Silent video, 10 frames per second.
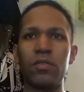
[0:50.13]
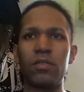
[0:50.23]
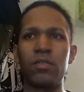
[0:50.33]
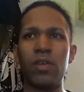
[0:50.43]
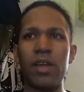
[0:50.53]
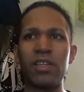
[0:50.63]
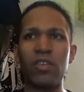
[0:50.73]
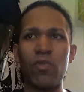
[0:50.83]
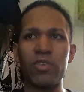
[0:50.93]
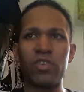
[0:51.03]
So as I
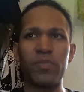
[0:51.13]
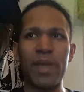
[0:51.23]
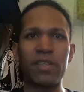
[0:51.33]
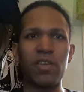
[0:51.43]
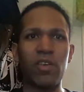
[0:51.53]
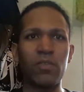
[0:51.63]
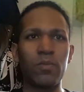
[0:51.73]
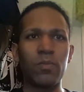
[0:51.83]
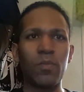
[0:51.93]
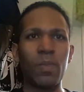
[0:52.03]
was watching SmackDown,
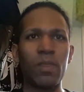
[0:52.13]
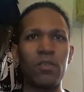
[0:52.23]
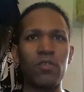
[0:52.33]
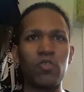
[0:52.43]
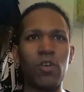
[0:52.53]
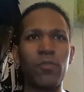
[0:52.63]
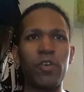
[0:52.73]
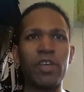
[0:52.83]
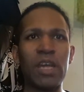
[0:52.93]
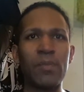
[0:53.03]

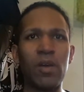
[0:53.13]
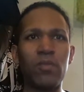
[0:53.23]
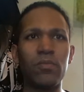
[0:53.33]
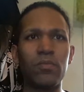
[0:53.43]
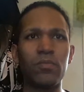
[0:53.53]
Charlotte came out,